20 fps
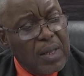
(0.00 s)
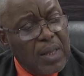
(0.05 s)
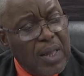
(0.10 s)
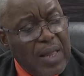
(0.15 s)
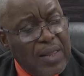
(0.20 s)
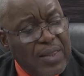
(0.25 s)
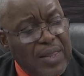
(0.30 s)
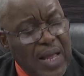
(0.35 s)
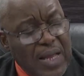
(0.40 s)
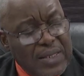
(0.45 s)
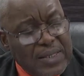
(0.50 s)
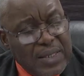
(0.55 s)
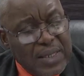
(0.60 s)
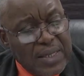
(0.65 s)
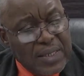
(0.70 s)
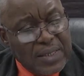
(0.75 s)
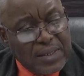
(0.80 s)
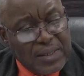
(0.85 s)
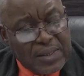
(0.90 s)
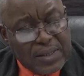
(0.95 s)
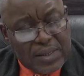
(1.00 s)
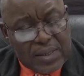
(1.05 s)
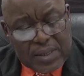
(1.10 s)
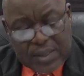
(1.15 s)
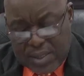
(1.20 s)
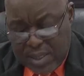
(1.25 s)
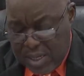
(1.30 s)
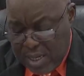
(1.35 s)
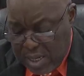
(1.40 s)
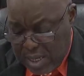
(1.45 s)
and that
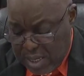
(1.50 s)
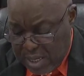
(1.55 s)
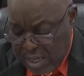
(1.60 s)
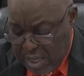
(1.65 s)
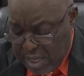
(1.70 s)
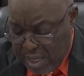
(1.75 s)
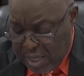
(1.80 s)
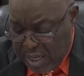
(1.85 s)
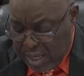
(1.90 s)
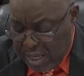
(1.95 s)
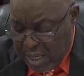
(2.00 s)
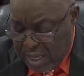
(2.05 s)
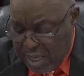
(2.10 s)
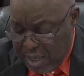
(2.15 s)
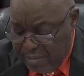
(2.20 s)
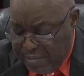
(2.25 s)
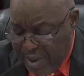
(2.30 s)
is a